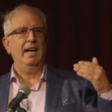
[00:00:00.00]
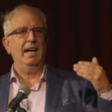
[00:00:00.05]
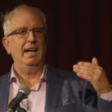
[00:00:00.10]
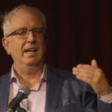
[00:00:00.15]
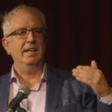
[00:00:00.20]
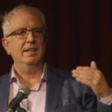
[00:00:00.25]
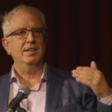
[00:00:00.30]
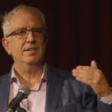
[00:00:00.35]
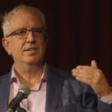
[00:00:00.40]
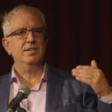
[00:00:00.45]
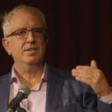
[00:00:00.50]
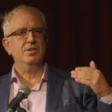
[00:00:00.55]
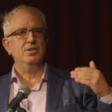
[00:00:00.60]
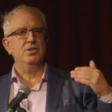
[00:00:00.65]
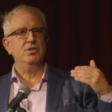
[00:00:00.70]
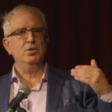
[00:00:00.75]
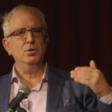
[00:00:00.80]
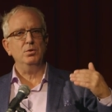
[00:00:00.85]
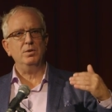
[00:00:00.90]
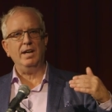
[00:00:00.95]
And
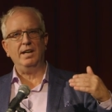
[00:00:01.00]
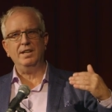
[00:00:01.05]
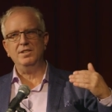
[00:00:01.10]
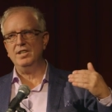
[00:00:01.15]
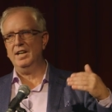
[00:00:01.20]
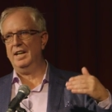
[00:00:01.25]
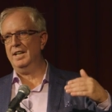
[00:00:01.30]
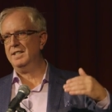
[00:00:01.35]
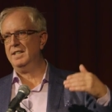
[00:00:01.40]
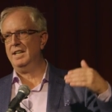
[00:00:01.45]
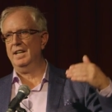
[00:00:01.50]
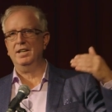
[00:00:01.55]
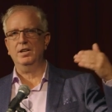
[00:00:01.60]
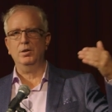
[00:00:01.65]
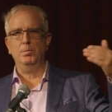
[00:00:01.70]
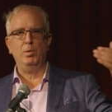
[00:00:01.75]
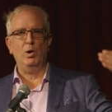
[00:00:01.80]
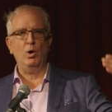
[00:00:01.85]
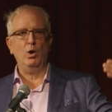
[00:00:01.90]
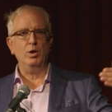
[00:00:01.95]
to do that, you had to get
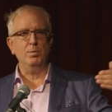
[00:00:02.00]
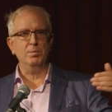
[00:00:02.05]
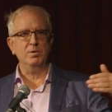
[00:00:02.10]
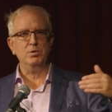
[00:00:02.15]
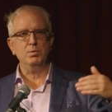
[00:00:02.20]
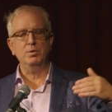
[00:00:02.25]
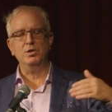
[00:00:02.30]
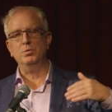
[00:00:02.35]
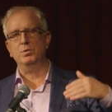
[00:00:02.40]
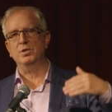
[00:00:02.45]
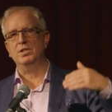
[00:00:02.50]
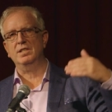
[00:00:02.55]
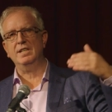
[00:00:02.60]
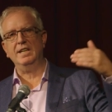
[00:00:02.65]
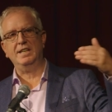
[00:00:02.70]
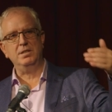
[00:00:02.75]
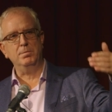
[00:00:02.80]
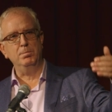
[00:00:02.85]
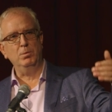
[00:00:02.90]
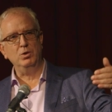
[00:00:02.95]
an appointment, which was
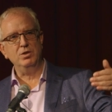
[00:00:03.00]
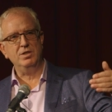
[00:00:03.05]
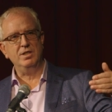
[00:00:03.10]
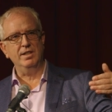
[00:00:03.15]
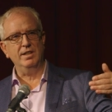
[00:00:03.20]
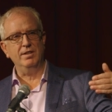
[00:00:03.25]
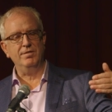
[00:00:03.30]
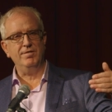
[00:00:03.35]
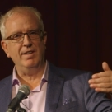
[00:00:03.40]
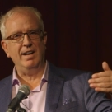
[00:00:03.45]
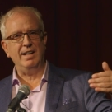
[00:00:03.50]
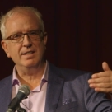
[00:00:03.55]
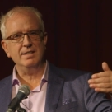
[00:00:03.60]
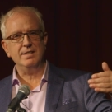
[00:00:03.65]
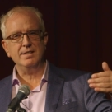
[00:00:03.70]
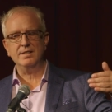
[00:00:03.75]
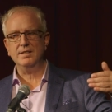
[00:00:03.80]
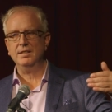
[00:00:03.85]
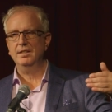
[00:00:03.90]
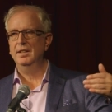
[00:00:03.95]
six months in
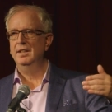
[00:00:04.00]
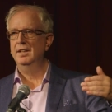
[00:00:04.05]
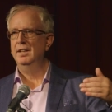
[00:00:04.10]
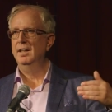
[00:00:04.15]
advance.